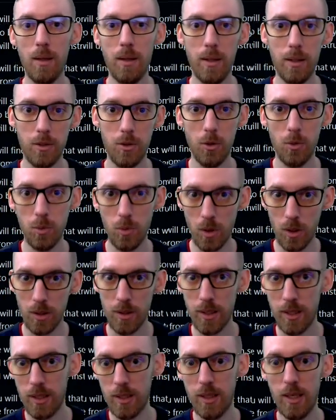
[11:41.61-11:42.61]
This will
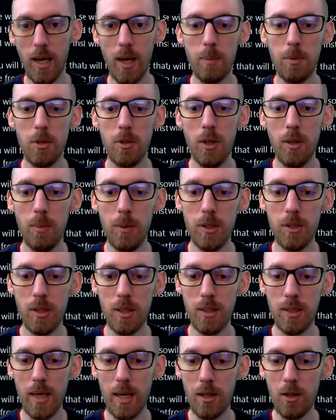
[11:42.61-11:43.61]
run the capture image
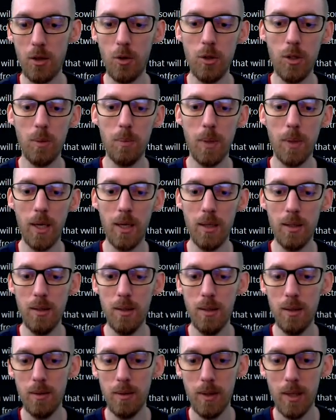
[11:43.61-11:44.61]
and download command.